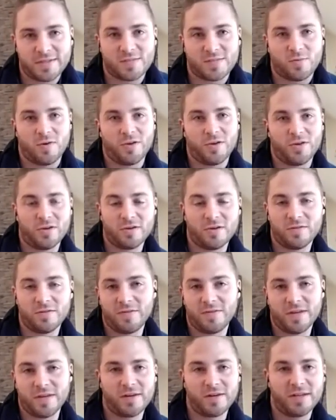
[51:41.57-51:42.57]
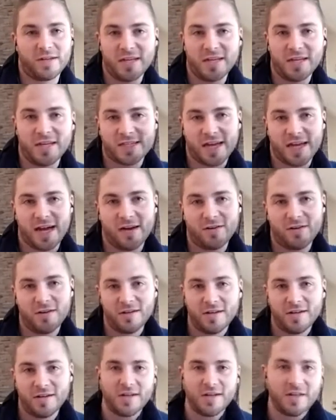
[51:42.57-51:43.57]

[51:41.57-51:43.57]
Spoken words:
because while you're figuring these out,